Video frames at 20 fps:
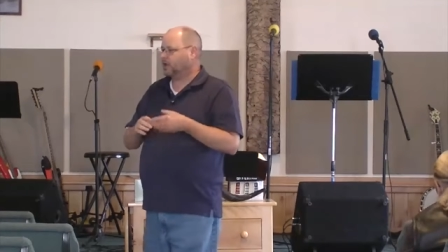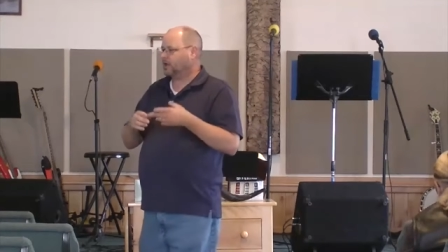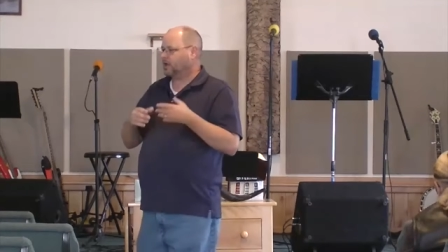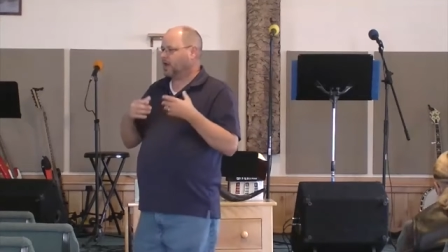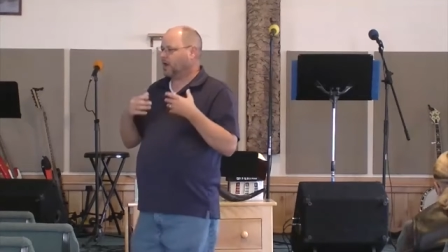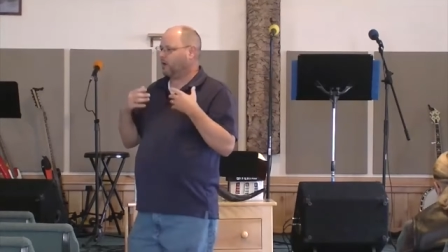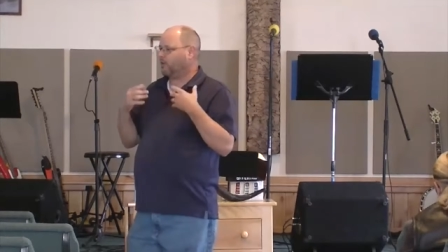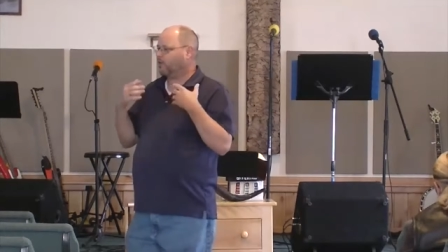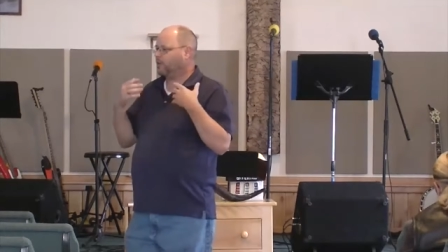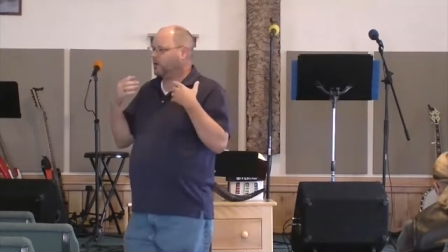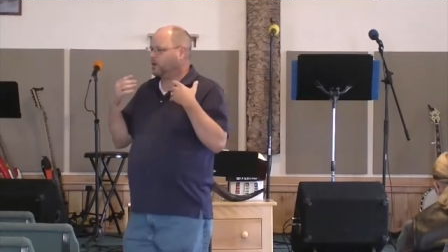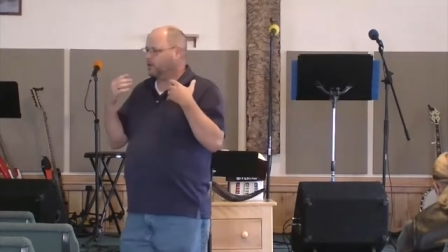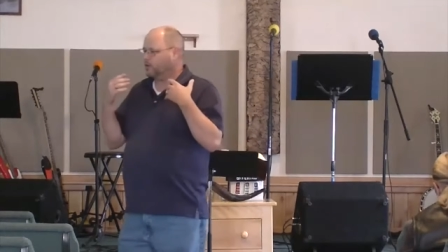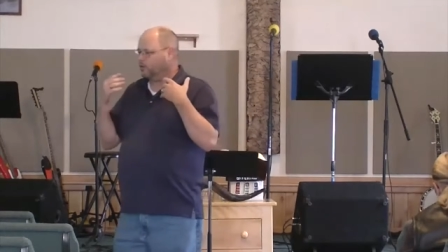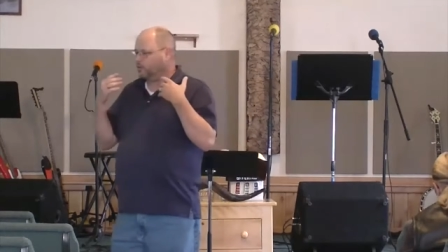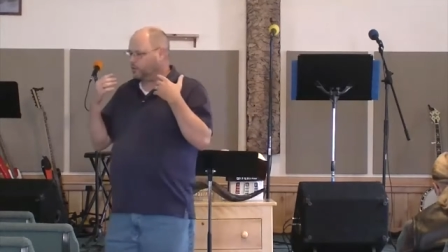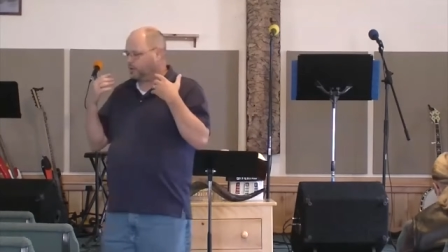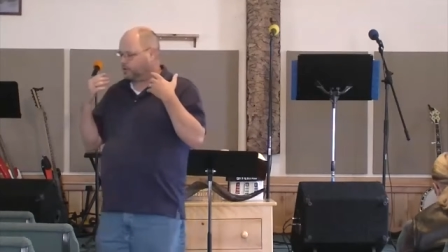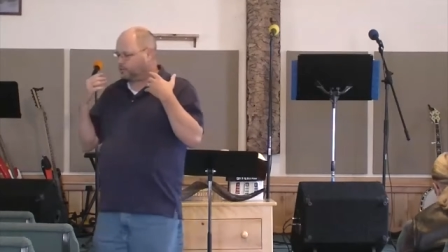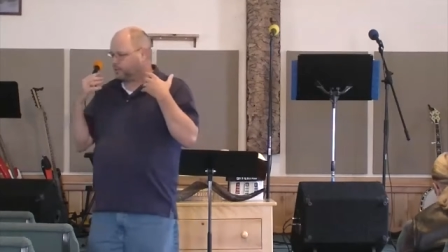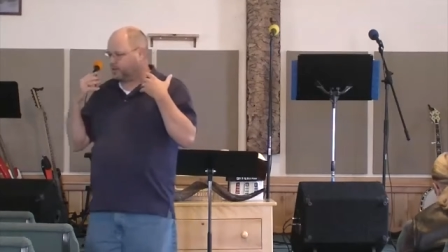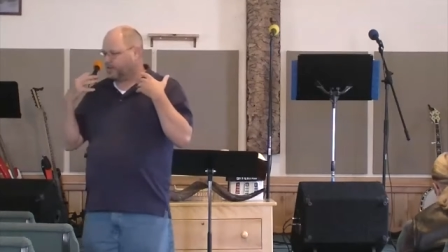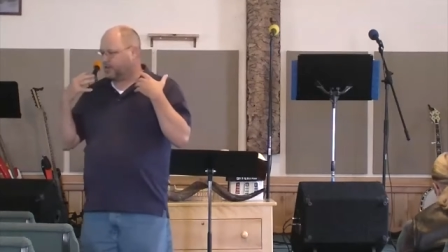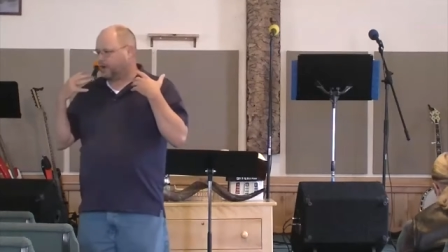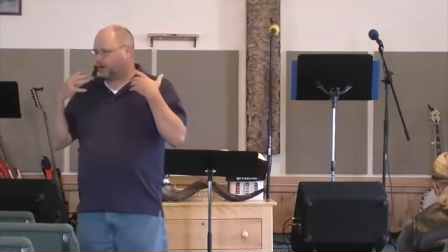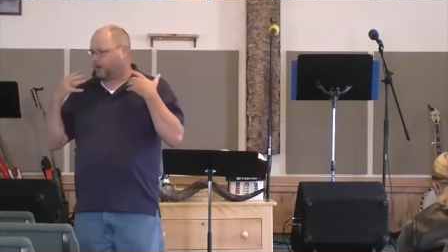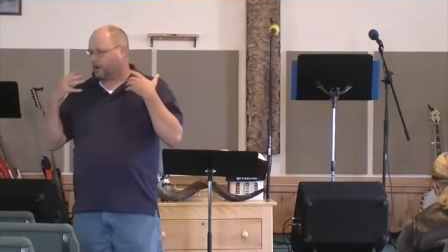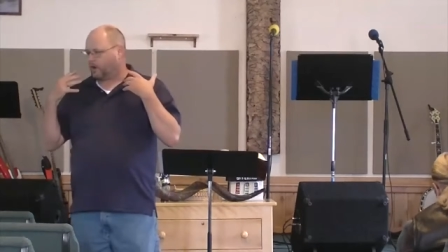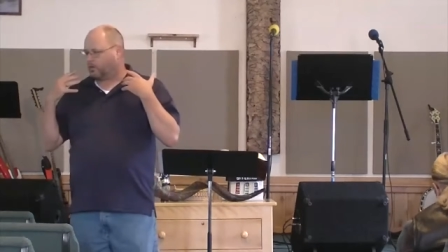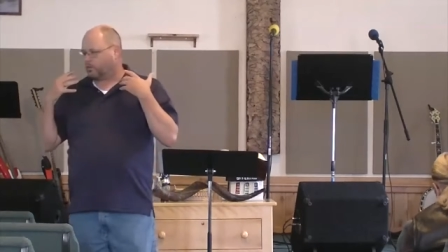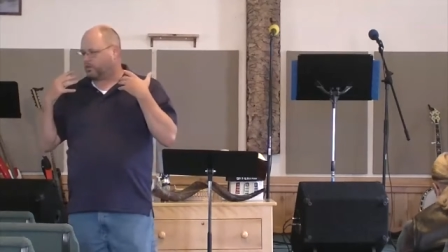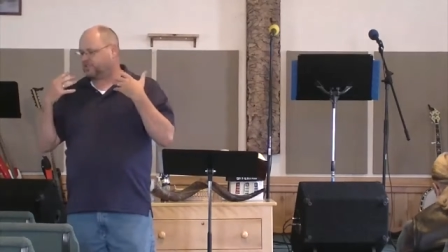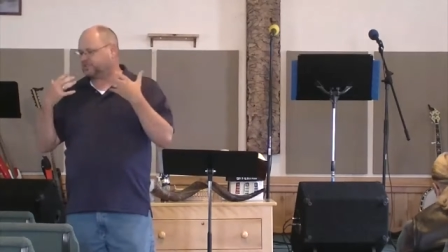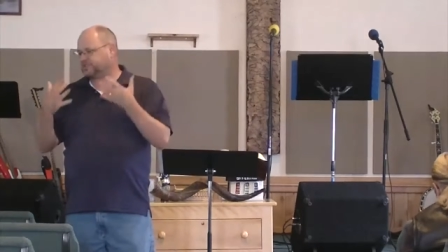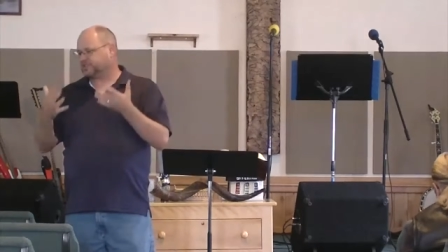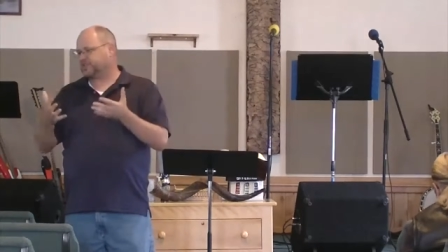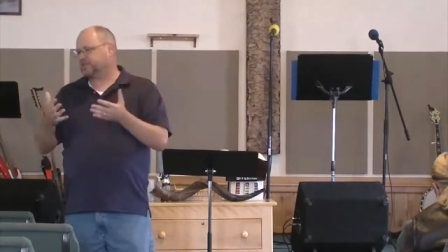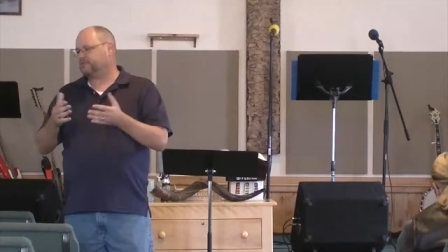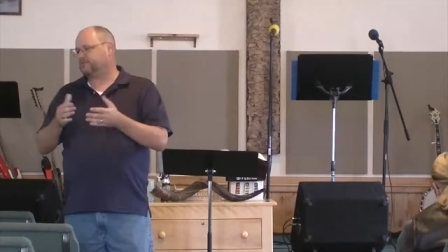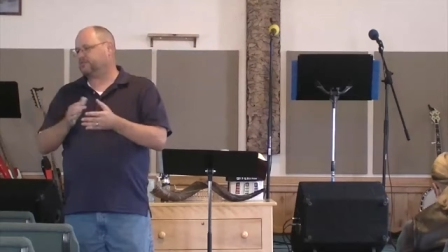Now, when we
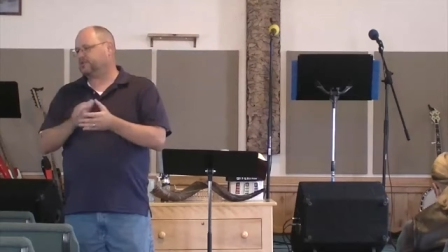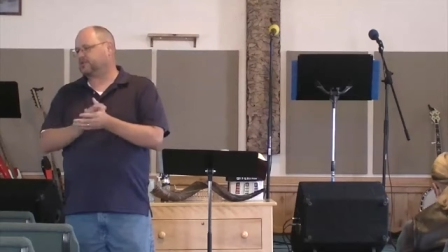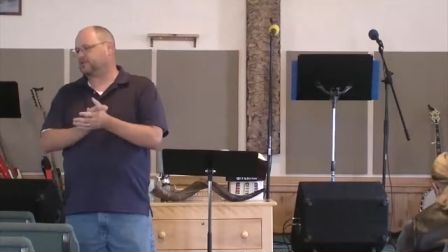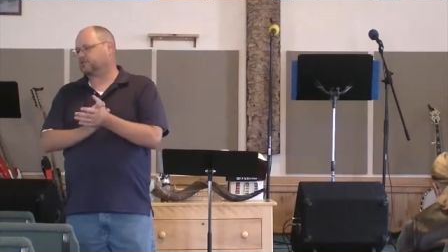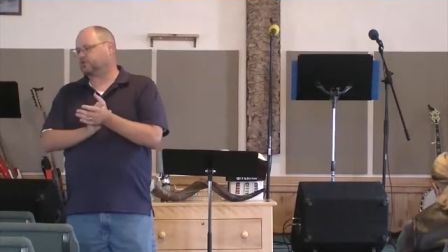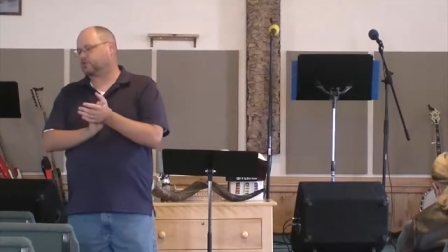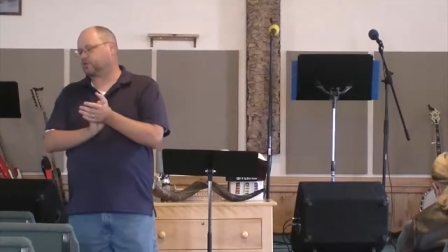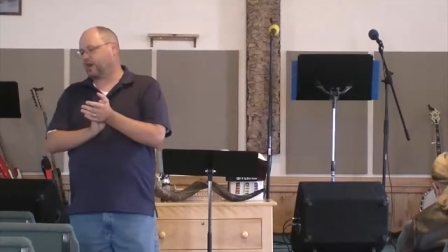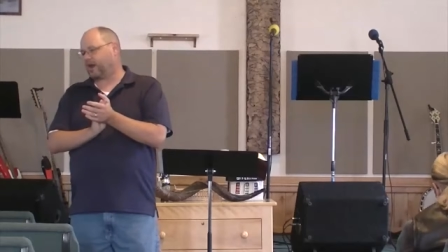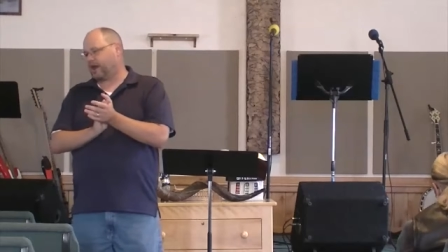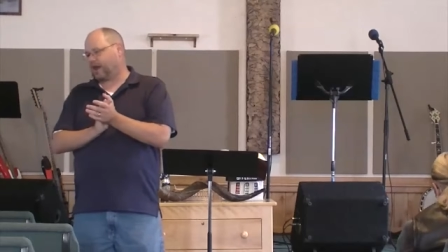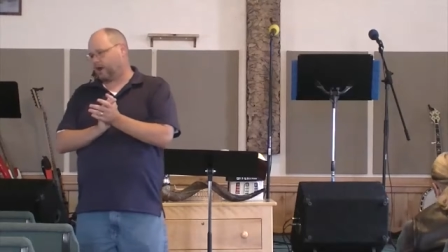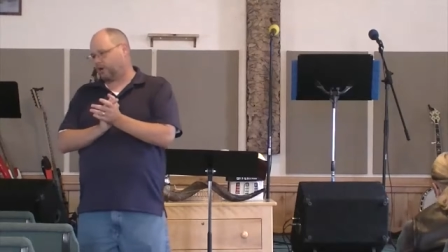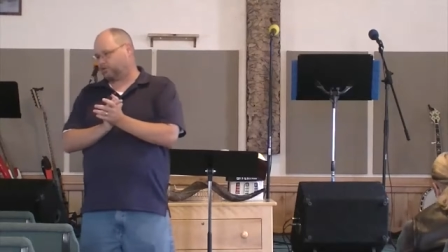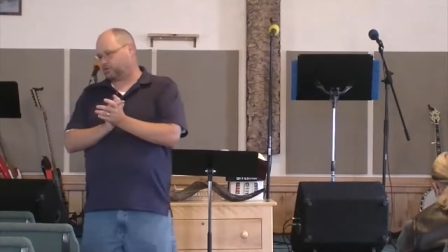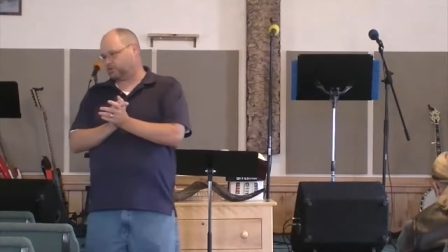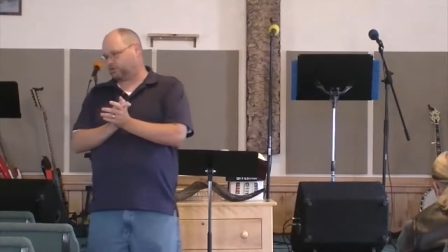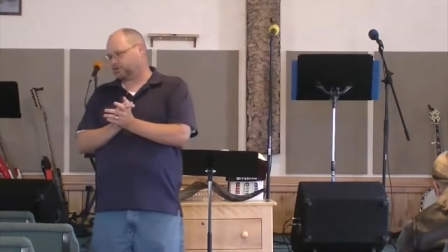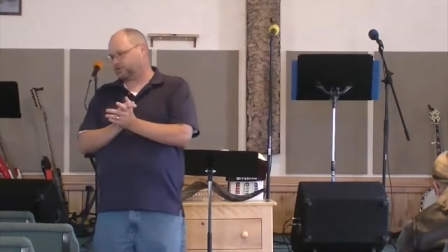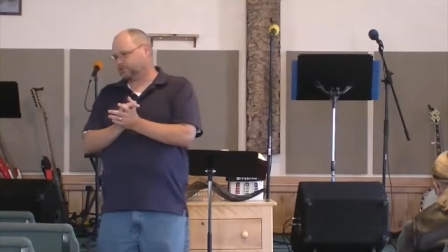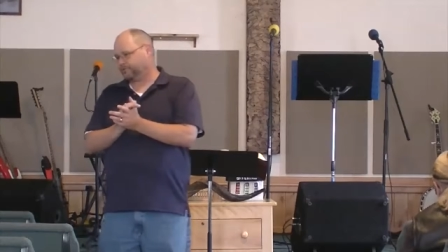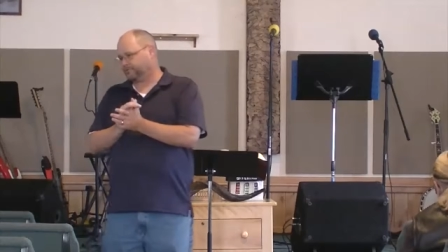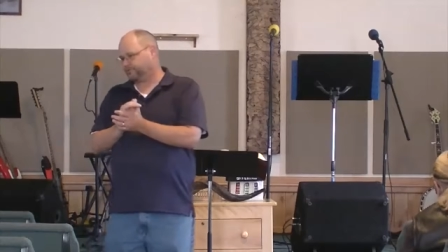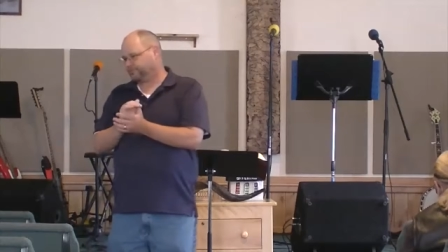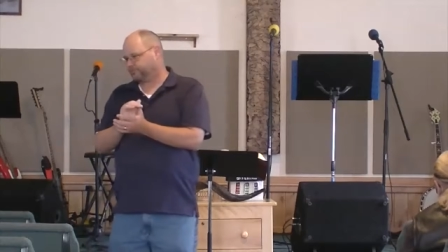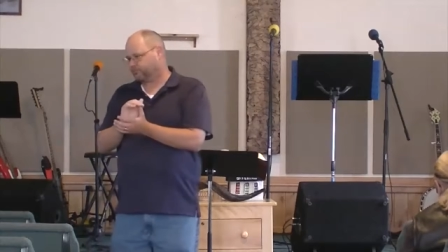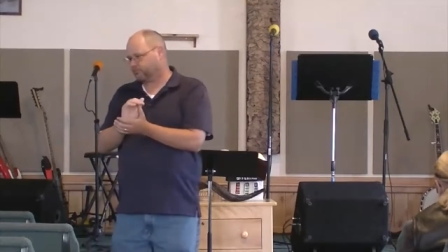receive these crowns,